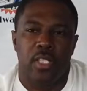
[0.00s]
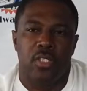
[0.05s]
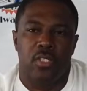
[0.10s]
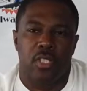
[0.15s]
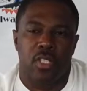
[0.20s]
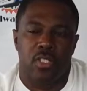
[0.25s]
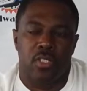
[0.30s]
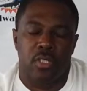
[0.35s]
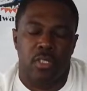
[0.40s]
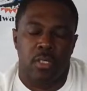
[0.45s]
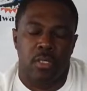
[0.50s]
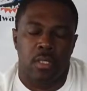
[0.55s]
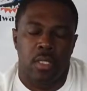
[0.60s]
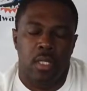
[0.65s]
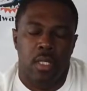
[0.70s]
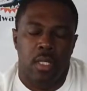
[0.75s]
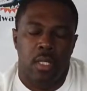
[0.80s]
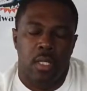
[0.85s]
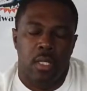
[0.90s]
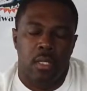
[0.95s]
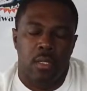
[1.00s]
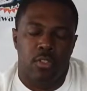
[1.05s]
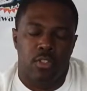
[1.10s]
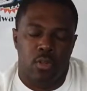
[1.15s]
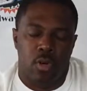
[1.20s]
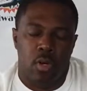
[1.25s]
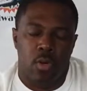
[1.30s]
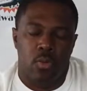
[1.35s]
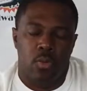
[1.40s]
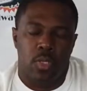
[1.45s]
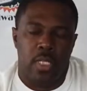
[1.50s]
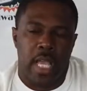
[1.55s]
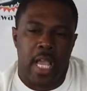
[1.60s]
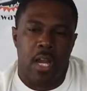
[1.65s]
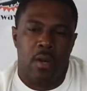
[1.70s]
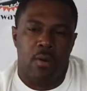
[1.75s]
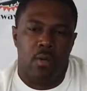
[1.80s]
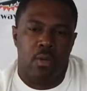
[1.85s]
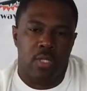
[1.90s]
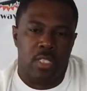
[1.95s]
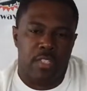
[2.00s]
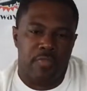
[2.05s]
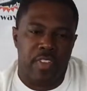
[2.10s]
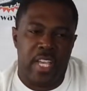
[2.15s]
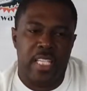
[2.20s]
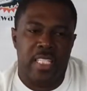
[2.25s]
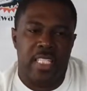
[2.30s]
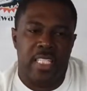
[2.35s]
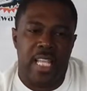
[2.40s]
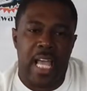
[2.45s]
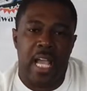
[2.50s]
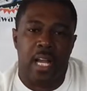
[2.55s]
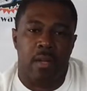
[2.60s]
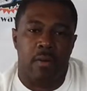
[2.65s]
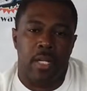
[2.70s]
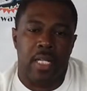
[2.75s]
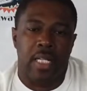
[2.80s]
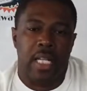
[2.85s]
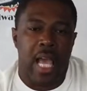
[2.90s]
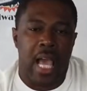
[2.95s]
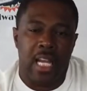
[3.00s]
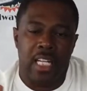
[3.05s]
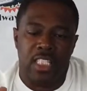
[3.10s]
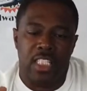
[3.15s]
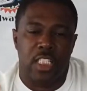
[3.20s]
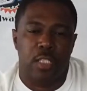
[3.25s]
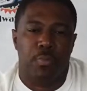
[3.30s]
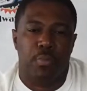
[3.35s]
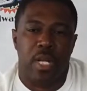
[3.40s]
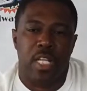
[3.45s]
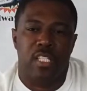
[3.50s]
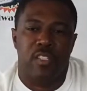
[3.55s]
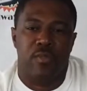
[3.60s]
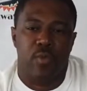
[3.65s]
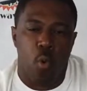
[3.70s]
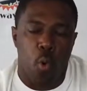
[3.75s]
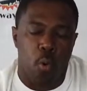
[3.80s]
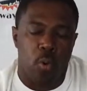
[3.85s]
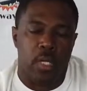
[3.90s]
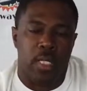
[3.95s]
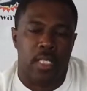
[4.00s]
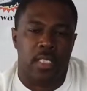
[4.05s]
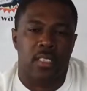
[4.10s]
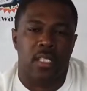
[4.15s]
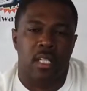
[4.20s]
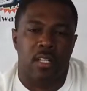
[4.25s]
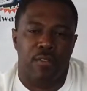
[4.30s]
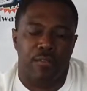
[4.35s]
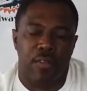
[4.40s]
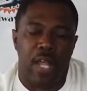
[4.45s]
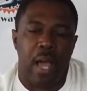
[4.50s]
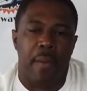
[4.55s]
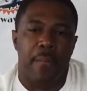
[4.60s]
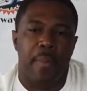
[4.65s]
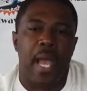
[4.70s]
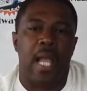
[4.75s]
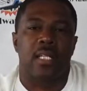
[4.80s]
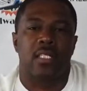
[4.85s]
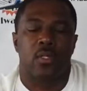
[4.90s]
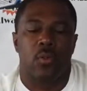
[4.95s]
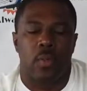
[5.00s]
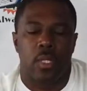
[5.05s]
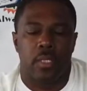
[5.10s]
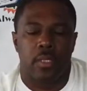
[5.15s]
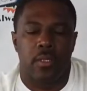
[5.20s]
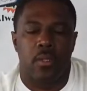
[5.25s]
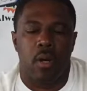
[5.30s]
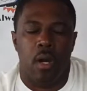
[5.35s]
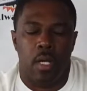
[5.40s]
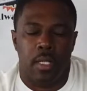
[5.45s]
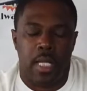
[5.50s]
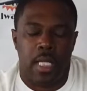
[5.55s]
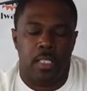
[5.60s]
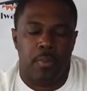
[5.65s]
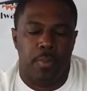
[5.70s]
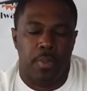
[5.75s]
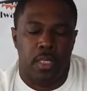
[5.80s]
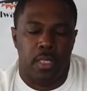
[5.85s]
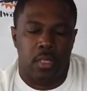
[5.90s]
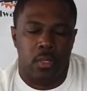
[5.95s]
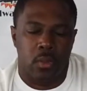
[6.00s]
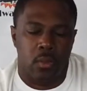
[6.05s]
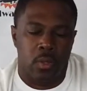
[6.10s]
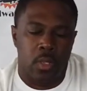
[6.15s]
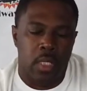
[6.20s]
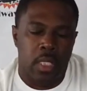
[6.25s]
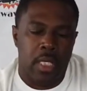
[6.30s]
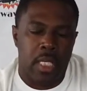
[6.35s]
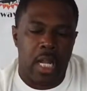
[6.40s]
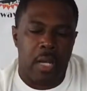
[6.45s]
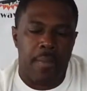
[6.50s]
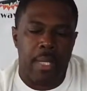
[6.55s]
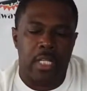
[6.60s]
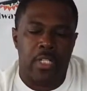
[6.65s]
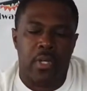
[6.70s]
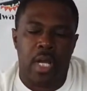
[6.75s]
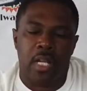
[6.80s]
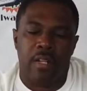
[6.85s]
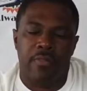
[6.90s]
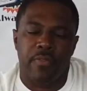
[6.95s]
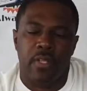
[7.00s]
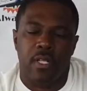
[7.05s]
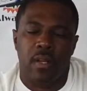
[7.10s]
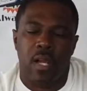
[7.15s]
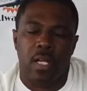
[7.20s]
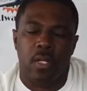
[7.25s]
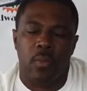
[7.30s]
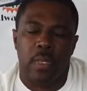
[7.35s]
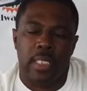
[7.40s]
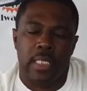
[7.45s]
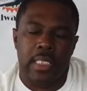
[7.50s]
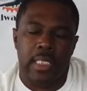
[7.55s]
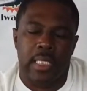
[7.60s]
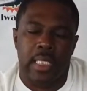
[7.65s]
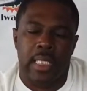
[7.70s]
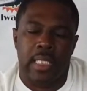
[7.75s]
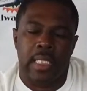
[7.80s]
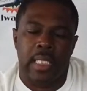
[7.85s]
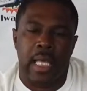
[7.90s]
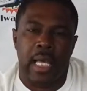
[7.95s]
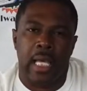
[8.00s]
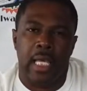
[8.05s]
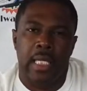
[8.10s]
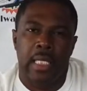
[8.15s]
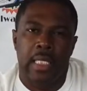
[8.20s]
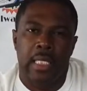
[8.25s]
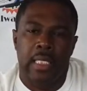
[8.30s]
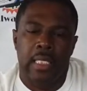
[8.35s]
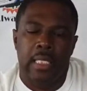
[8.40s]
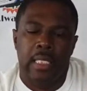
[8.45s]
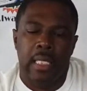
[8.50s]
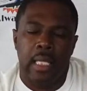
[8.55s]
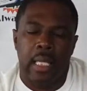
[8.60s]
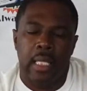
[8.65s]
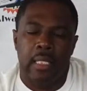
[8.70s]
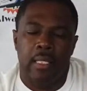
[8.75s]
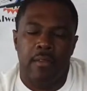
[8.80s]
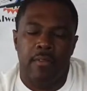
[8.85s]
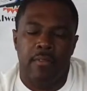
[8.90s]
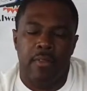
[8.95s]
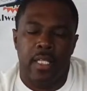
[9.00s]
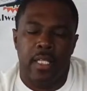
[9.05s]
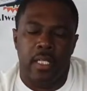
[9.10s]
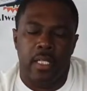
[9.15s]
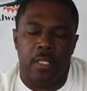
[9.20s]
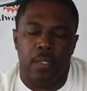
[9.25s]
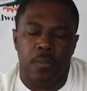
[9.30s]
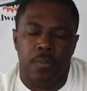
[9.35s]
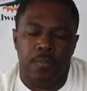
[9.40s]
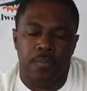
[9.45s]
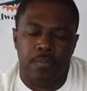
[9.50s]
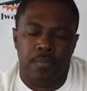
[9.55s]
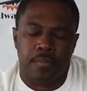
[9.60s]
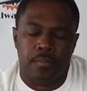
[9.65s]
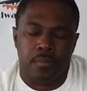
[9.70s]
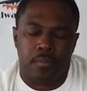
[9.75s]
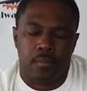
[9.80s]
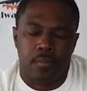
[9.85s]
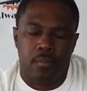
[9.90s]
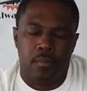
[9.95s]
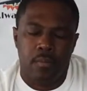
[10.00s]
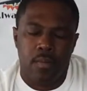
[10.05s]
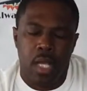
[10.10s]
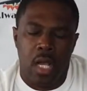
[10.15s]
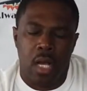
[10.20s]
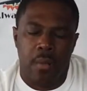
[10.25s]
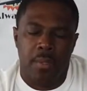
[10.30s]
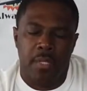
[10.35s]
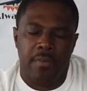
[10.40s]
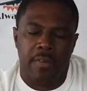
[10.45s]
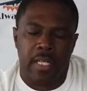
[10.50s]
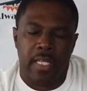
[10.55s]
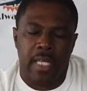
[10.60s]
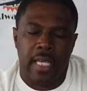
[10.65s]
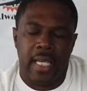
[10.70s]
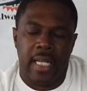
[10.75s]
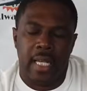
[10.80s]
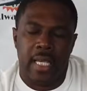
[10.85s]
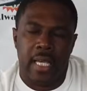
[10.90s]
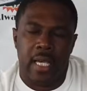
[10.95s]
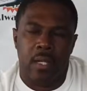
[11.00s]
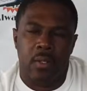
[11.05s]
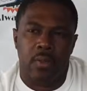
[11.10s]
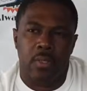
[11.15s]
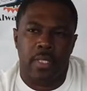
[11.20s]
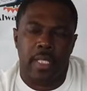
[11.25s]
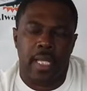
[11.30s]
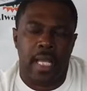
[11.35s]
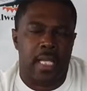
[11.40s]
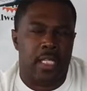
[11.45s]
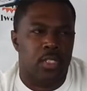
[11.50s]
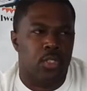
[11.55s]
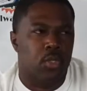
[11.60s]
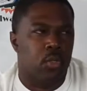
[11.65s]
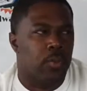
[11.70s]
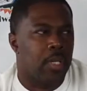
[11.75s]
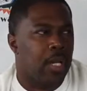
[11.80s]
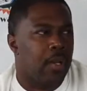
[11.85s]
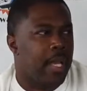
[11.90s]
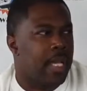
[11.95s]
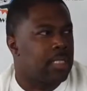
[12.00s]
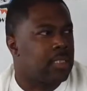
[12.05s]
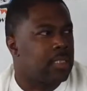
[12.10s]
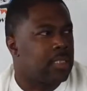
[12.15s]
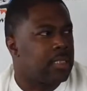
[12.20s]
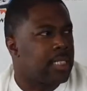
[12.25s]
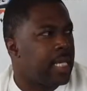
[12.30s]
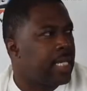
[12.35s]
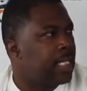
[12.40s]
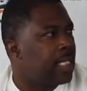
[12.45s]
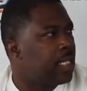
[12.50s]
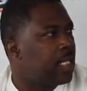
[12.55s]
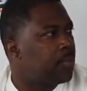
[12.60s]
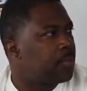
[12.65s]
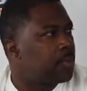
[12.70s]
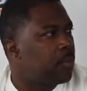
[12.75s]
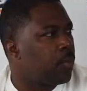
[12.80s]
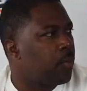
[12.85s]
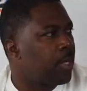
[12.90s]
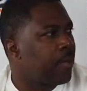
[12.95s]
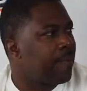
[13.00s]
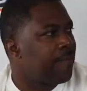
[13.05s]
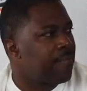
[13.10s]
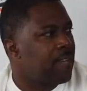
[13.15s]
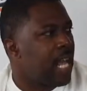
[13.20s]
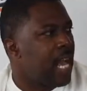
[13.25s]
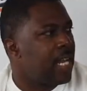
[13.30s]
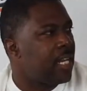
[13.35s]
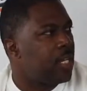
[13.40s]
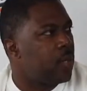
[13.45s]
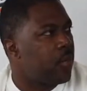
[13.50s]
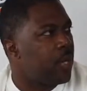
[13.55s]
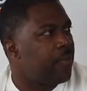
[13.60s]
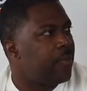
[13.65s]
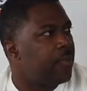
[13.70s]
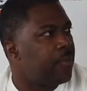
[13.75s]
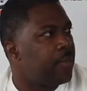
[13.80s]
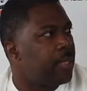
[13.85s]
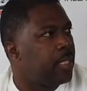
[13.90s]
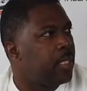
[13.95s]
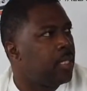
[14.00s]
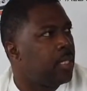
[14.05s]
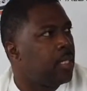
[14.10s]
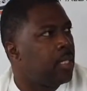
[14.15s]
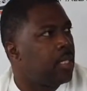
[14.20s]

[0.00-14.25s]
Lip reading: make sure the drone's arrow is facing that green line and just press forward, it's going to fly back to where you are. And that's pretty cool. And I may try to figure out a way to get that in the video if I can. I don't think I can do it without actually taking it up somewhere and flying it away from me.